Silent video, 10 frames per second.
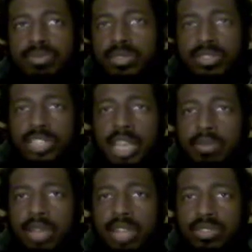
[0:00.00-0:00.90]
As the
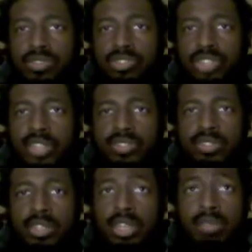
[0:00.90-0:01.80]
game console
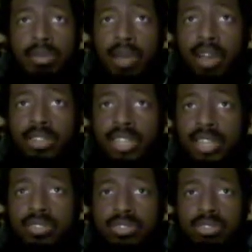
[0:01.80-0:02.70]
suggests. The modern
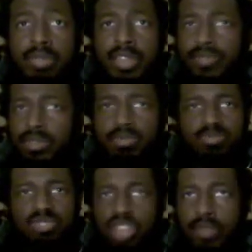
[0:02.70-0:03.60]
consoles are made for
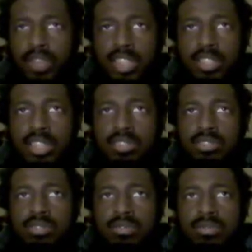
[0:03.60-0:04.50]
stuff like this.